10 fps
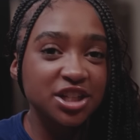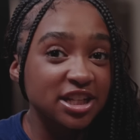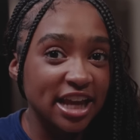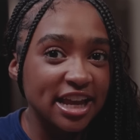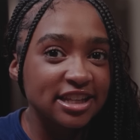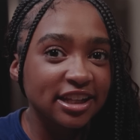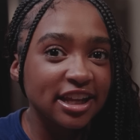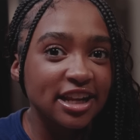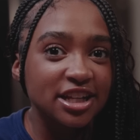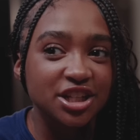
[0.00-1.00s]
she tasted
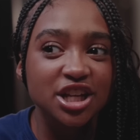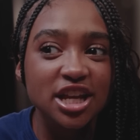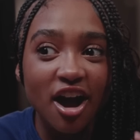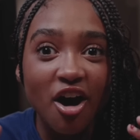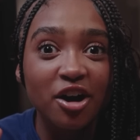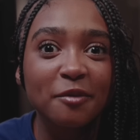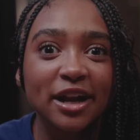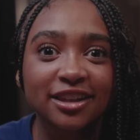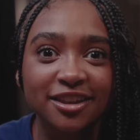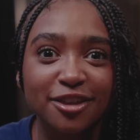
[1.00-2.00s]
it, she
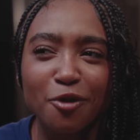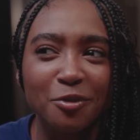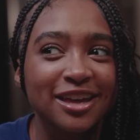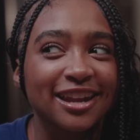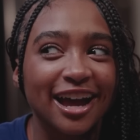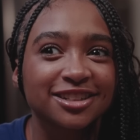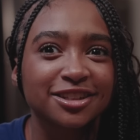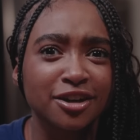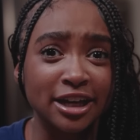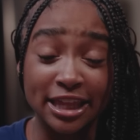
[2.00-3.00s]
automatically thought we could actually
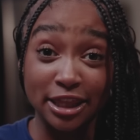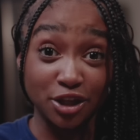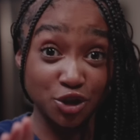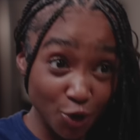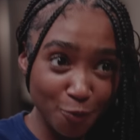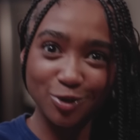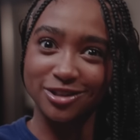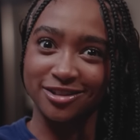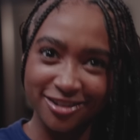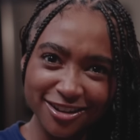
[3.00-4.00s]
cook. And the soup was
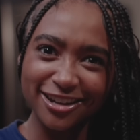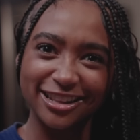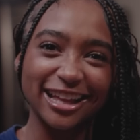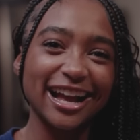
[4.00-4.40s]
good. Like,